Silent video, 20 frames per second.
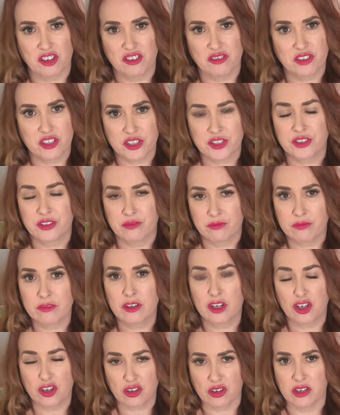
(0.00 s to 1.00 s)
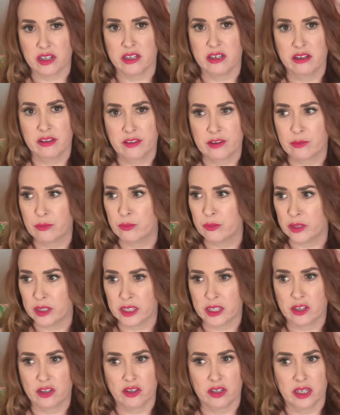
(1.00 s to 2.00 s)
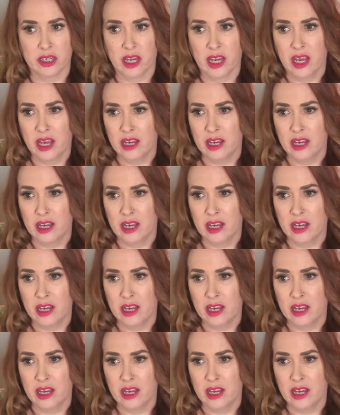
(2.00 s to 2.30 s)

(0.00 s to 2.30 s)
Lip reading: just good. They're really good.